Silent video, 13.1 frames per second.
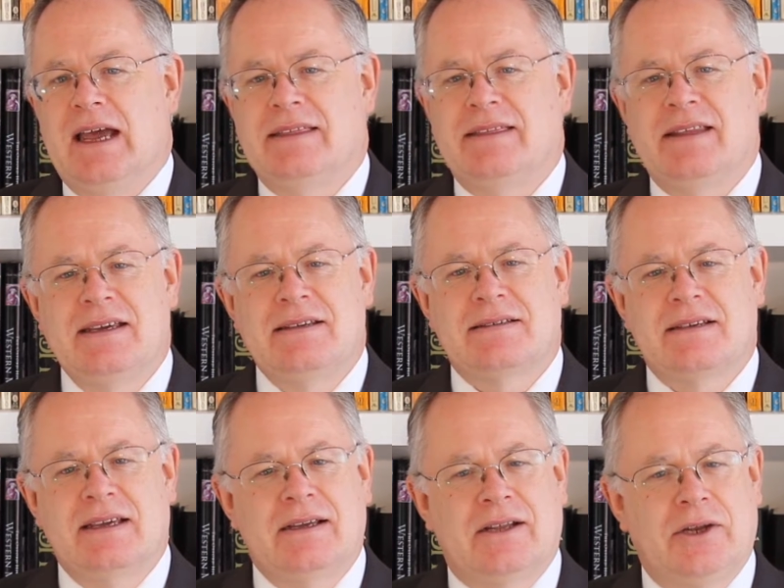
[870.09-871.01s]
and
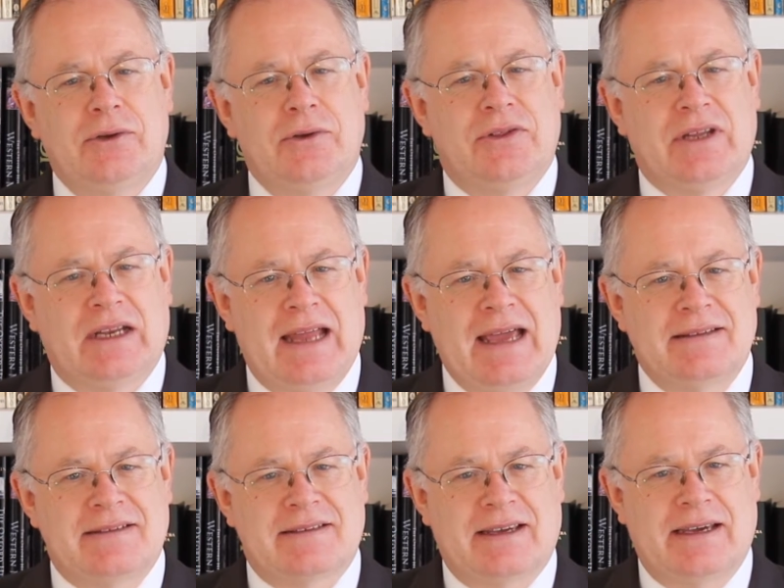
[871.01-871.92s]
these include the
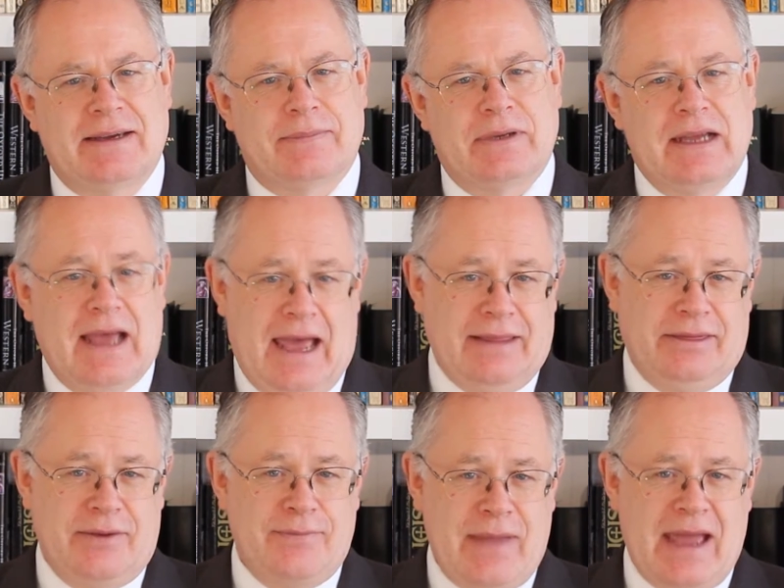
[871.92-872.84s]
landscape
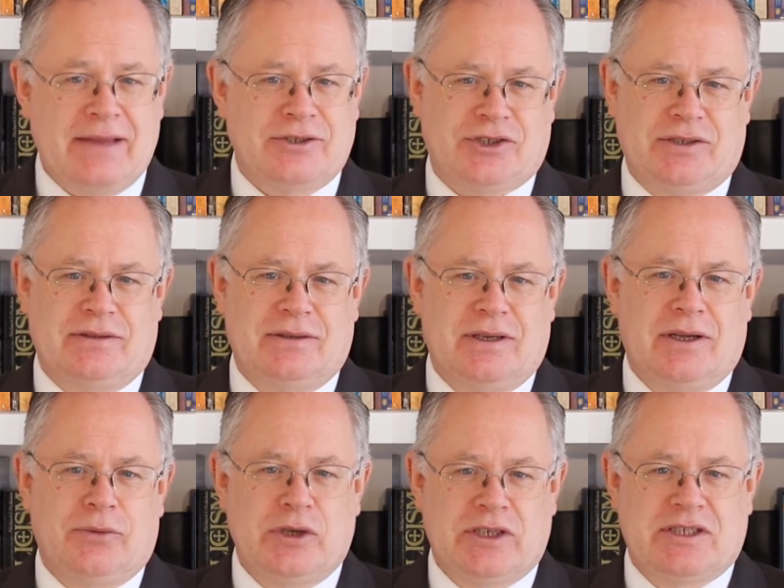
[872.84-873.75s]
and the mansion
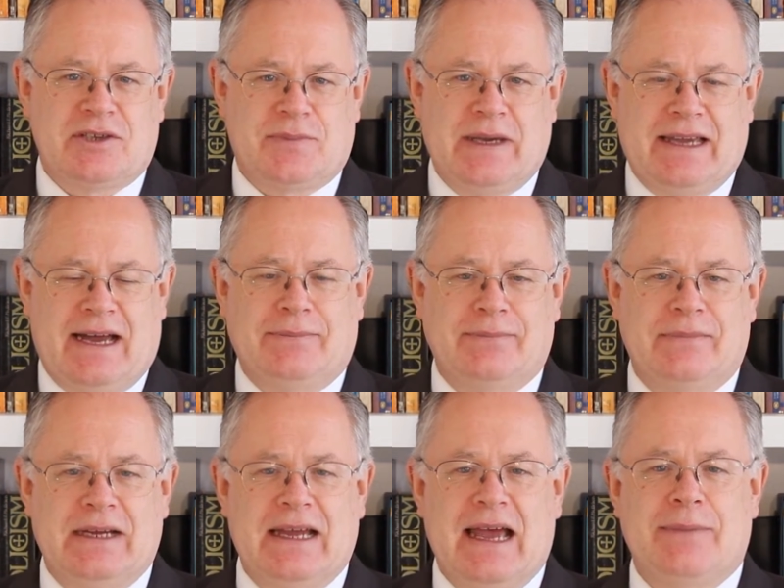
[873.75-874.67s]
which has
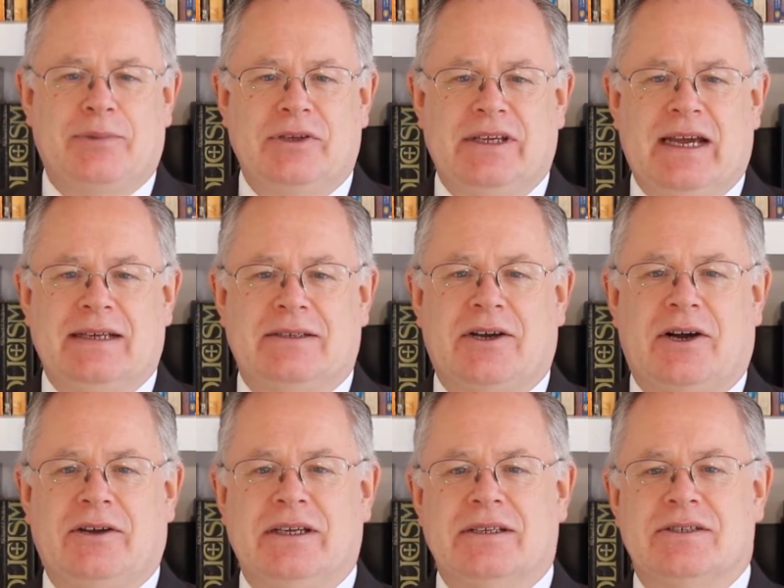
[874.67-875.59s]
become Appleyard
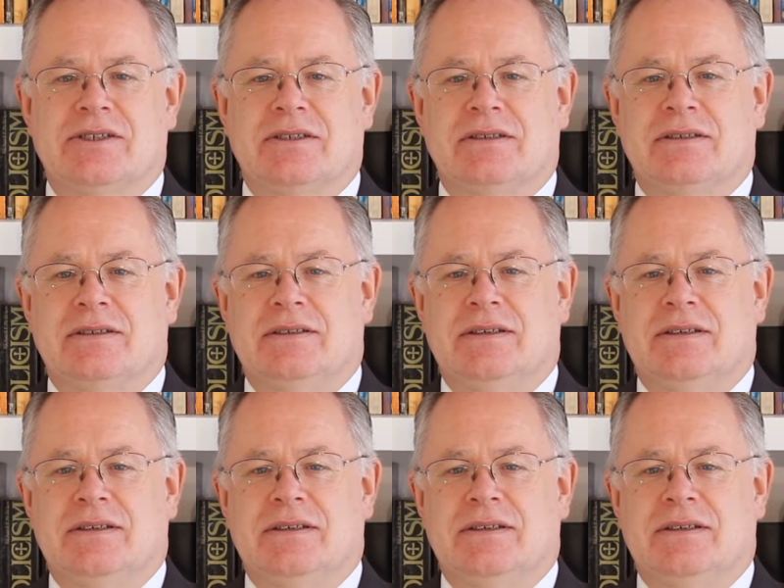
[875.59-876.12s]
College.